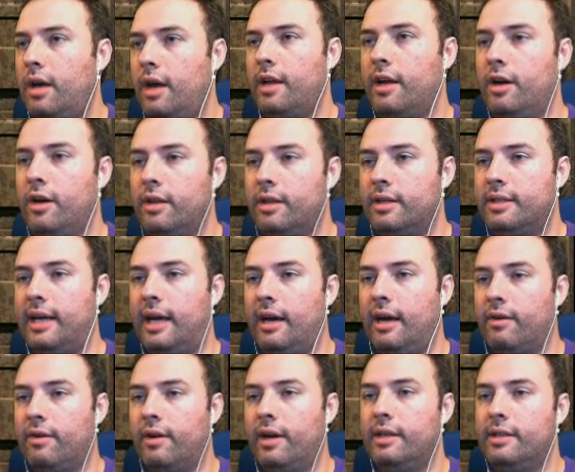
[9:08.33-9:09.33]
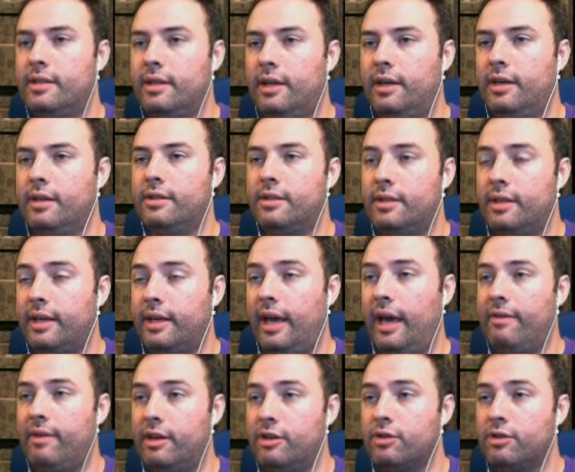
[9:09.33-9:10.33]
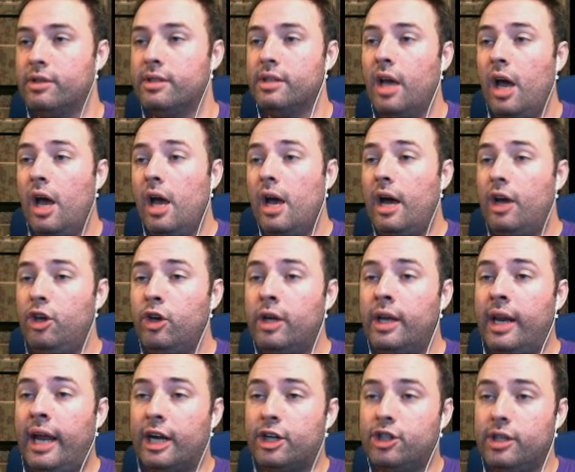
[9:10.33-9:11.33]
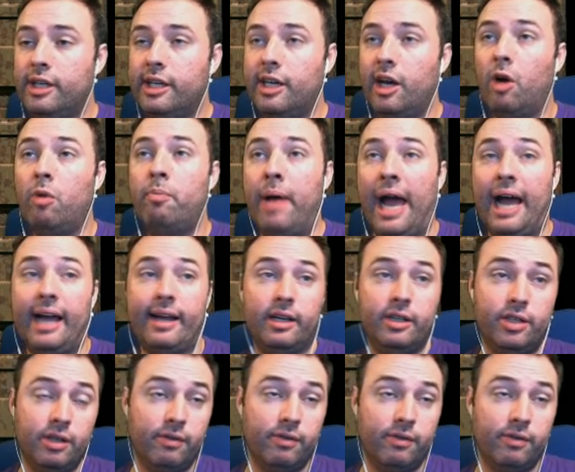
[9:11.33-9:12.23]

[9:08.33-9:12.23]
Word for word: I can go to the town, right? So here's the cave entrance. You can actually go back into